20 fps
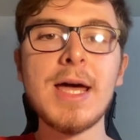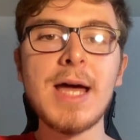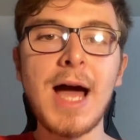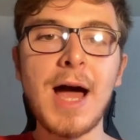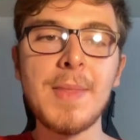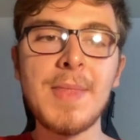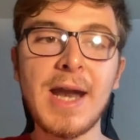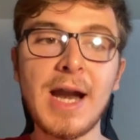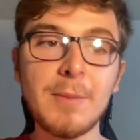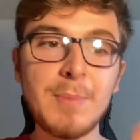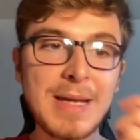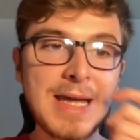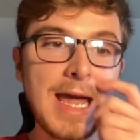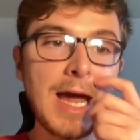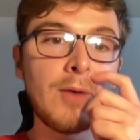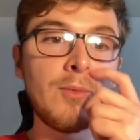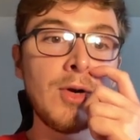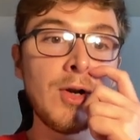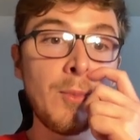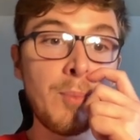And then I'd be
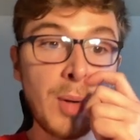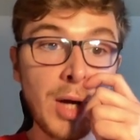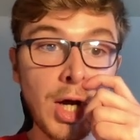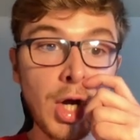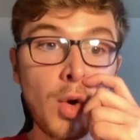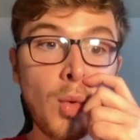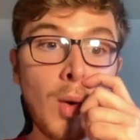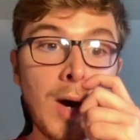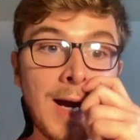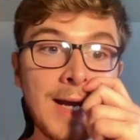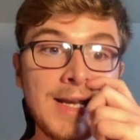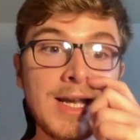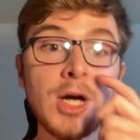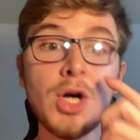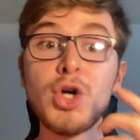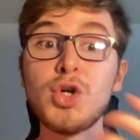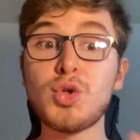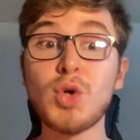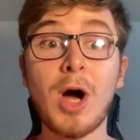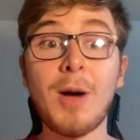getting rid of Bergwijn,
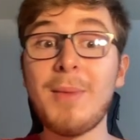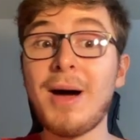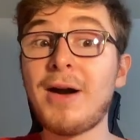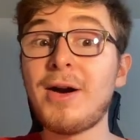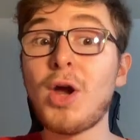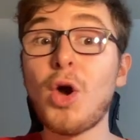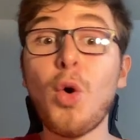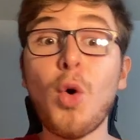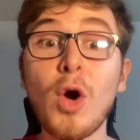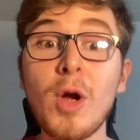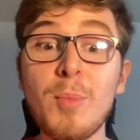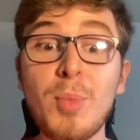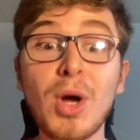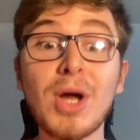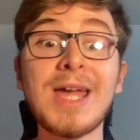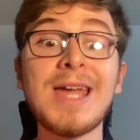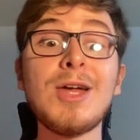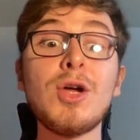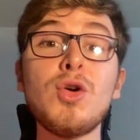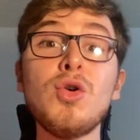João Mário,
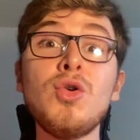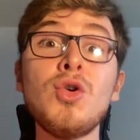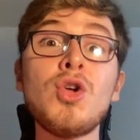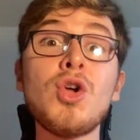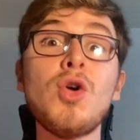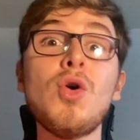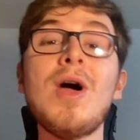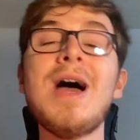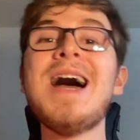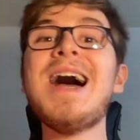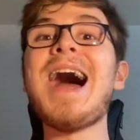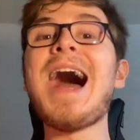Højbjerg, Nkunku,